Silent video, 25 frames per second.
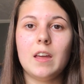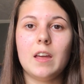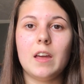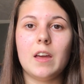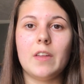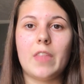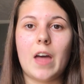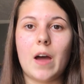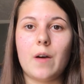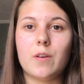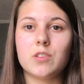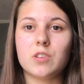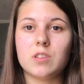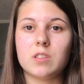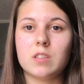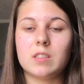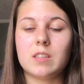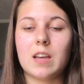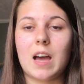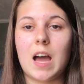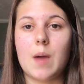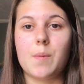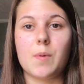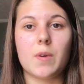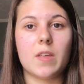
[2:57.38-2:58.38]
and that was just a
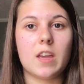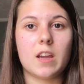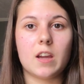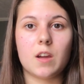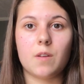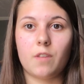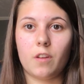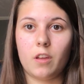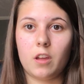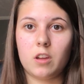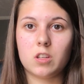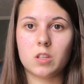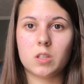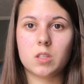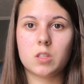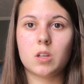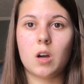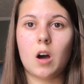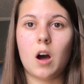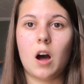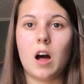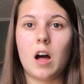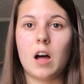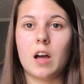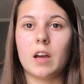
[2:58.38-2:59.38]
time where they could really just
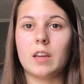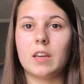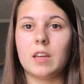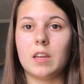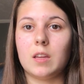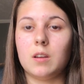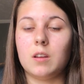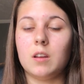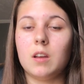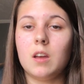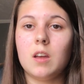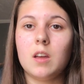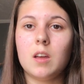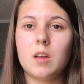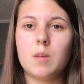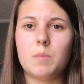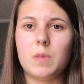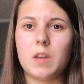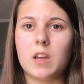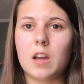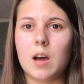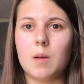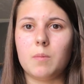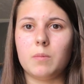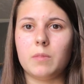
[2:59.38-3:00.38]
talk and
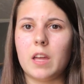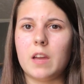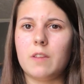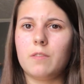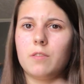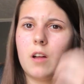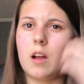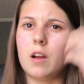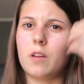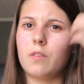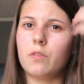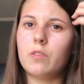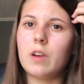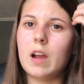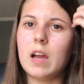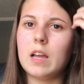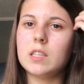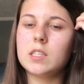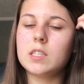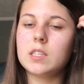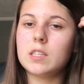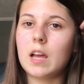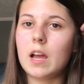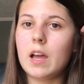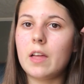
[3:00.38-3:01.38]
become lifelong
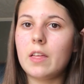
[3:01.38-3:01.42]
friends, and